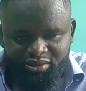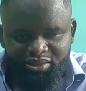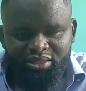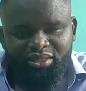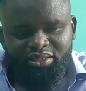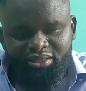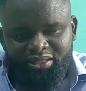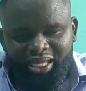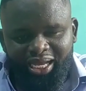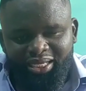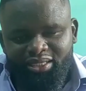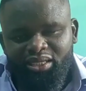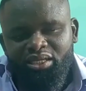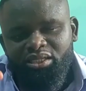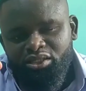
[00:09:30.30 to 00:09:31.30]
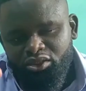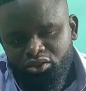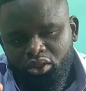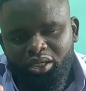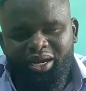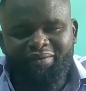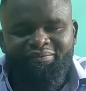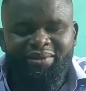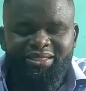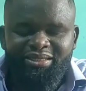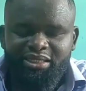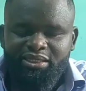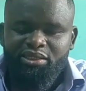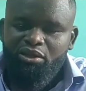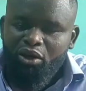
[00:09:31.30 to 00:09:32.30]
than your government did?
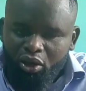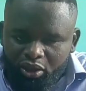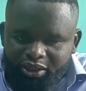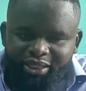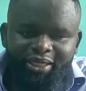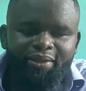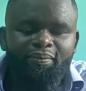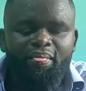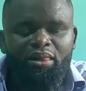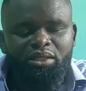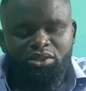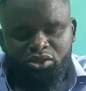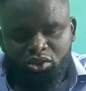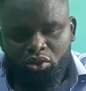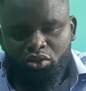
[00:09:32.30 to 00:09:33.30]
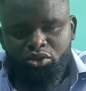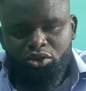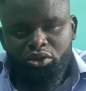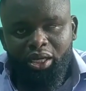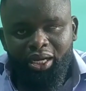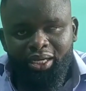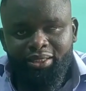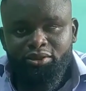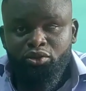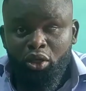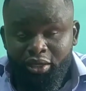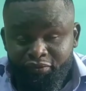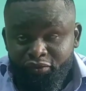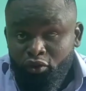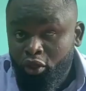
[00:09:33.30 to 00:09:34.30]
Okay, so if you
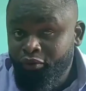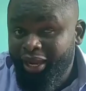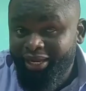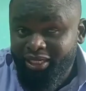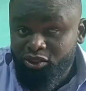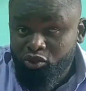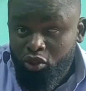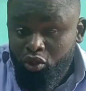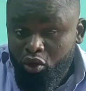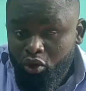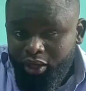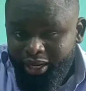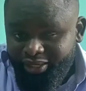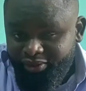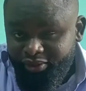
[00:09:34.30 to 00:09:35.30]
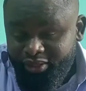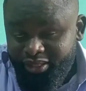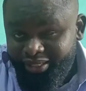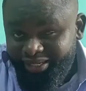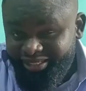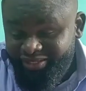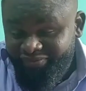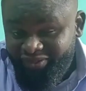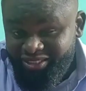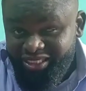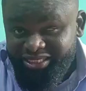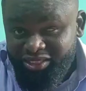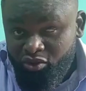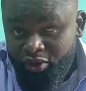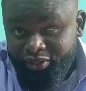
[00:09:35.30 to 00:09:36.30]
know you are in a Zongo and there's a facility
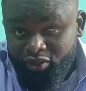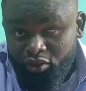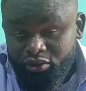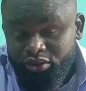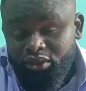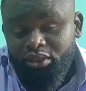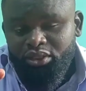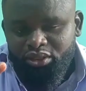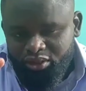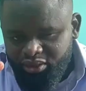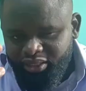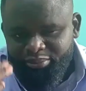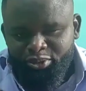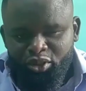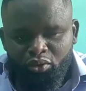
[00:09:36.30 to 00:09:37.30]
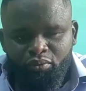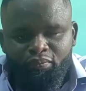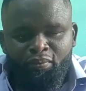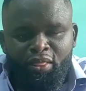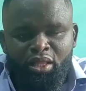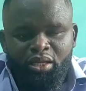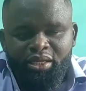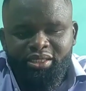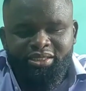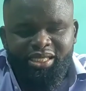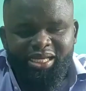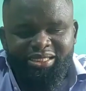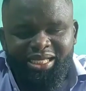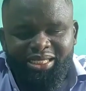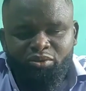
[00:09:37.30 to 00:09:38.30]
going on, let me know. It says
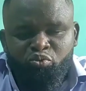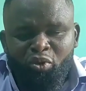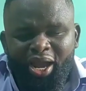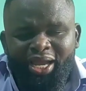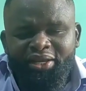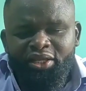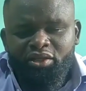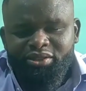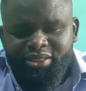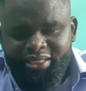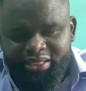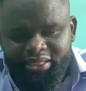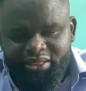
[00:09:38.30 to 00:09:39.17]
that, why do you think